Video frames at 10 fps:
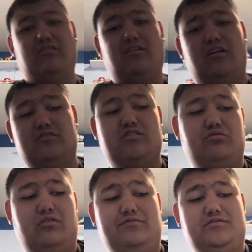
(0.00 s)

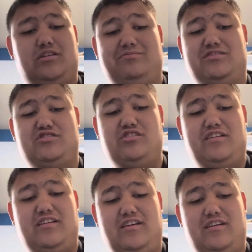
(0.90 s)
112 subs. Let's try to
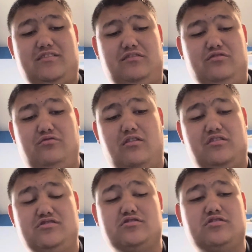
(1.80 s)
get to
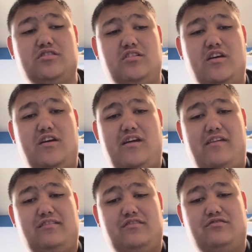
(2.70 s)
200 and
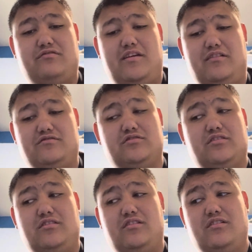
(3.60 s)
then 300.
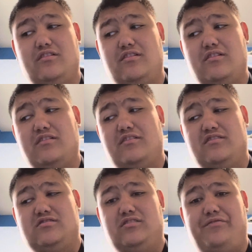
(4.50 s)
This is
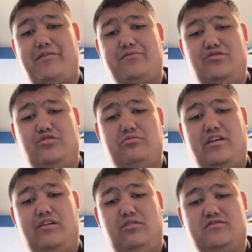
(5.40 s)
your favorite YouTuber,
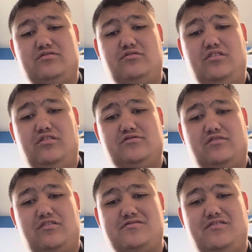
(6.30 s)
808 Studios, and
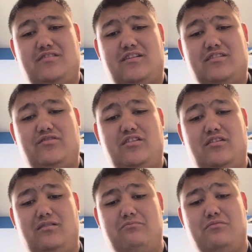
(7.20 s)
I'll see you in the next video.
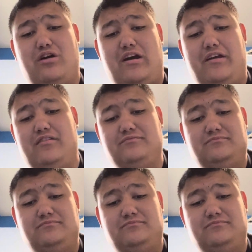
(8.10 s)
Bye-bye.